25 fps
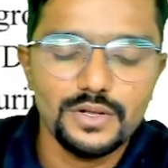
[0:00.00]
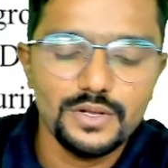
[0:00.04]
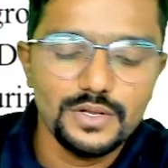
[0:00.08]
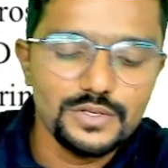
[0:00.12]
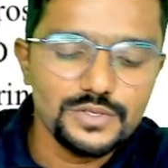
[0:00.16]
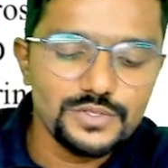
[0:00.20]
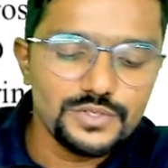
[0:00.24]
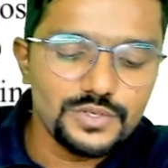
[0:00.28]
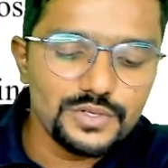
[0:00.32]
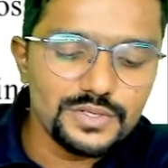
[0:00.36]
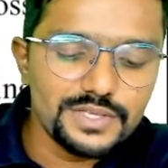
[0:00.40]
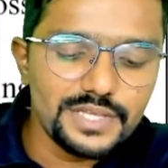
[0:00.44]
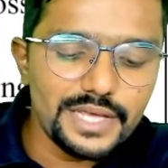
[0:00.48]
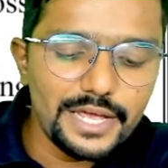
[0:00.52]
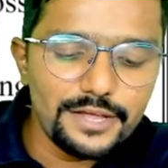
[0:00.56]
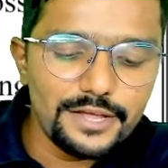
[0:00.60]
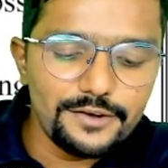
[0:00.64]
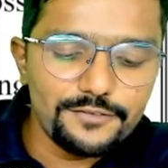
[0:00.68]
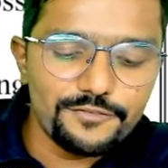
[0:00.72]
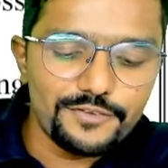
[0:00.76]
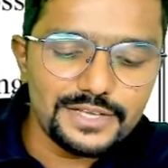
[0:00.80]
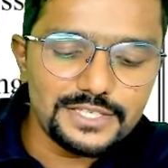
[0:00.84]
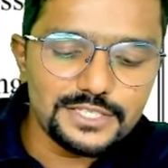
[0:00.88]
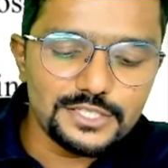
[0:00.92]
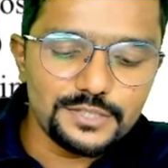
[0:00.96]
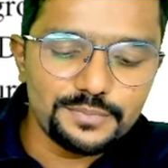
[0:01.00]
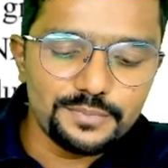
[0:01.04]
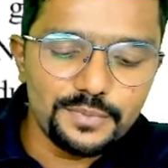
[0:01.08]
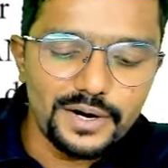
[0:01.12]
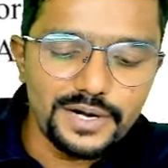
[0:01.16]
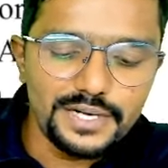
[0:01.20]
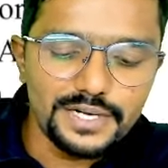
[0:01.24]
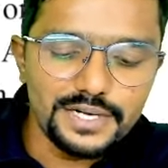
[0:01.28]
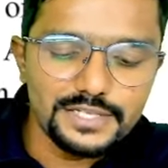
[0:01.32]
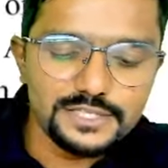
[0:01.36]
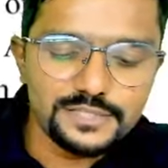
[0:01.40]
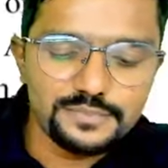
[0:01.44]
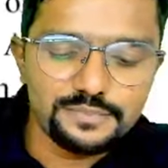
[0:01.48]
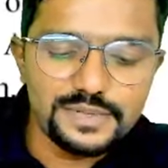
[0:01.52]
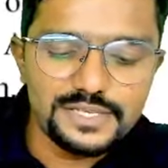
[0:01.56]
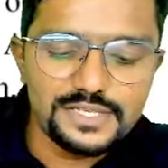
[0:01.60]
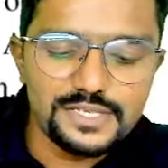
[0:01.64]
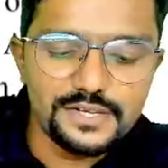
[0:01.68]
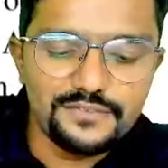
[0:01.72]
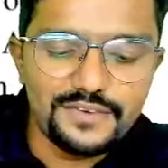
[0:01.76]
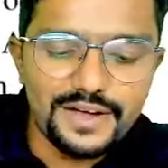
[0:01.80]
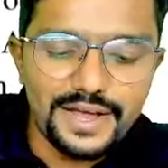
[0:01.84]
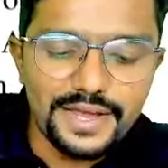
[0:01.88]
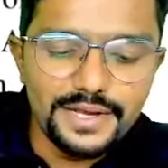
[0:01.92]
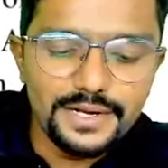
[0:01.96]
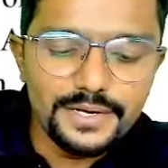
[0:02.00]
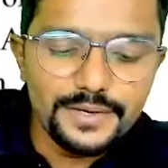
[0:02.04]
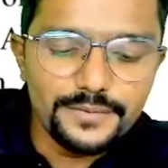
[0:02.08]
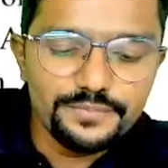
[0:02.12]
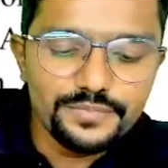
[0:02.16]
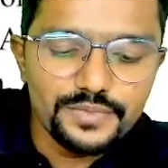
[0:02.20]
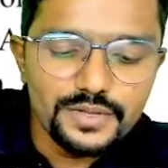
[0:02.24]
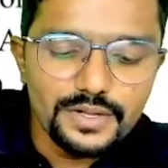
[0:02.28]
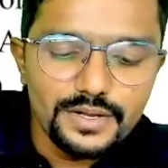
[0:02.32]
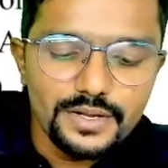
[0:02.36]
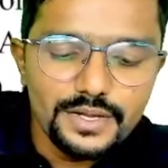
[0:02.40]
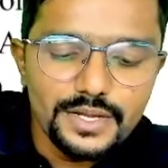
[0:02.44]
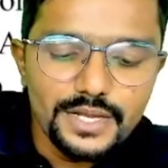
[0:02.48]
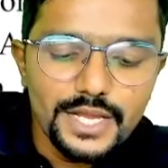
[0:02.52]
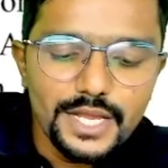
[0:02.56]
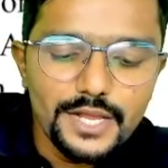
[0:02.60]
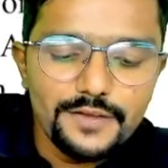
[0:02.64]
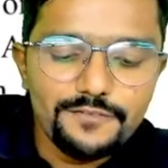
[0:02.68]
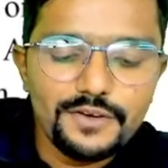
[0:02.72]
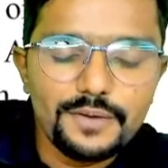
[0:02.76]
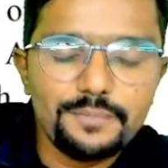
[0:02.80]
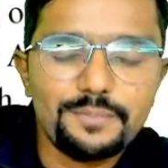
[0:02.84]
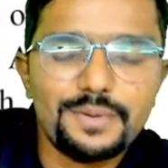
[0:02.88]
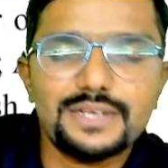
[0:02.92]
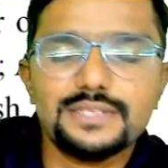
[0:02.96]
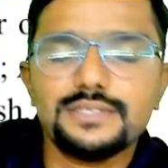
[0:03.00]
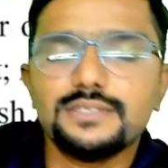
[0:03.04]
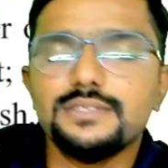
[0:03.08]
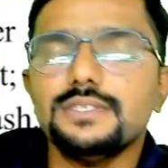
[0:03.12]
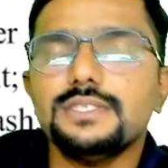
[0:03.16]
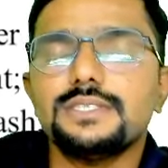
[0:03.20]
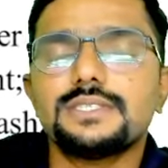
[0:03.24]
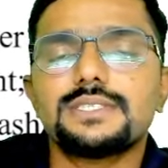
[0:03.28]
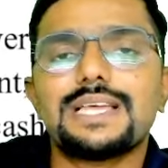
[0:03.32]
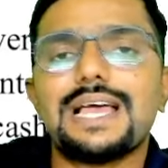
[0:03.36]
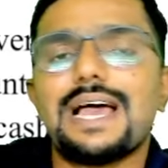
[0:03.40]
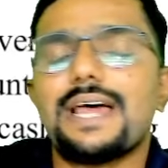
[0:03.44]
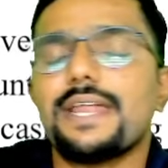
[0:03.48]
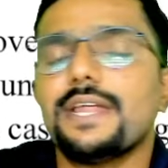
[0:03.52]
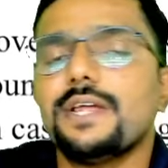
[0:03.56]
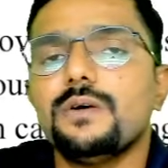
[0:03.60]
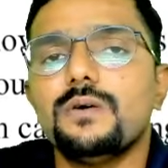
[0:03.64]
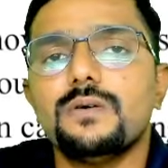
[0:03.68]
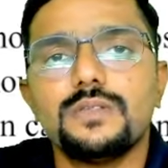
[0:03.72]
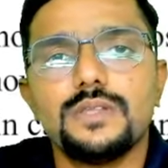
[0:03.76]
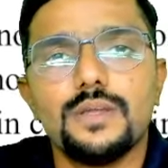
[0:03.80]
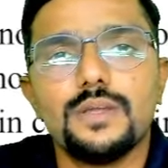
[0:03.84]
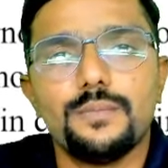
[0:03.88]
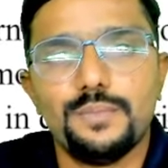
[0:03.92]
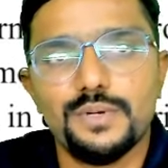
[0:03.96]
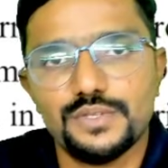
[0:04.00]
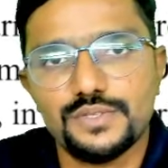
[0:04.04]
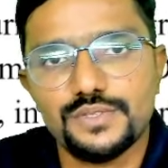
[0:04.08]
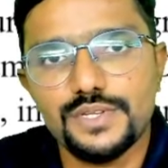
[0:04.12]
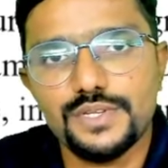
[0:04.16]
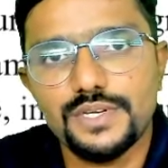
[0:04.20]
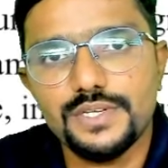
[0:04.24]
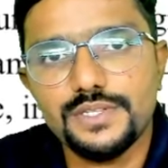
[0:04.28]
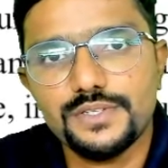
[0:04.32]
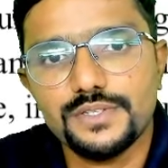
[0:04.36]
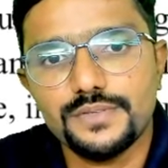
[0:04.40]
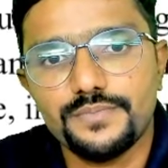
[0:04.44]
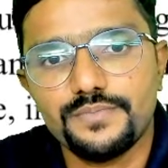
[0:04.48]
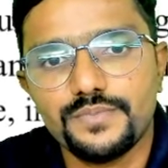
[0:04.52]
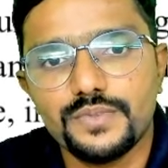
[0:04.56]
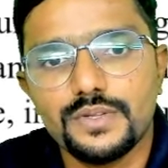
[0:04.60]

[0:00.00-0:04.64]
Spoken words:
So their first point is specifying, if a person is carrying on the business